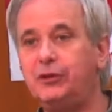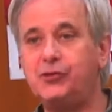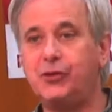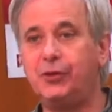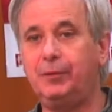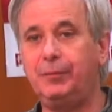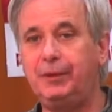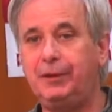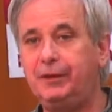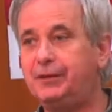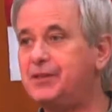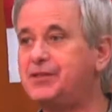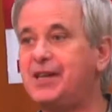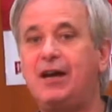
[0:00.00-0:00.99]
in Germany
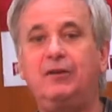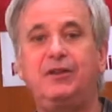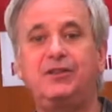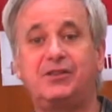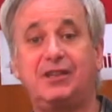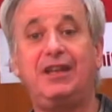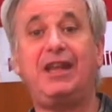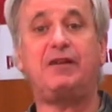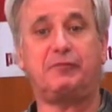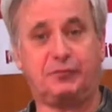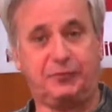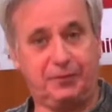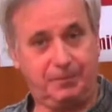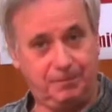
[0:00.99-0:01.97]
the Zionist
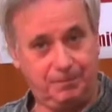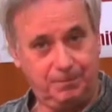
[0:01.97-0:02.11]
left,